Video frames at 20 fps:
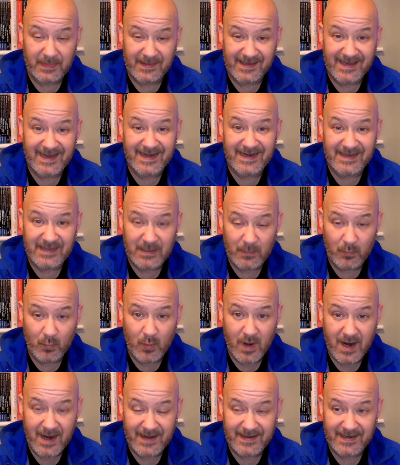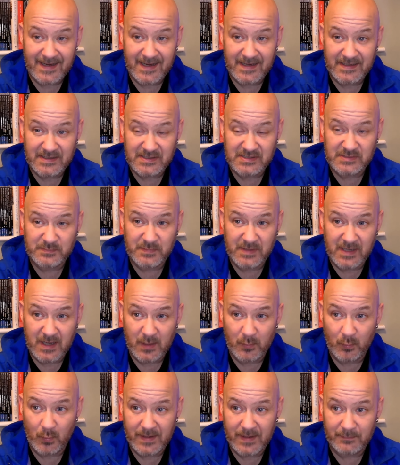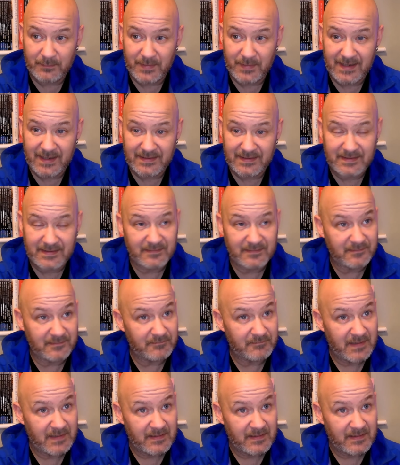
get in them wide areas behind wing back. And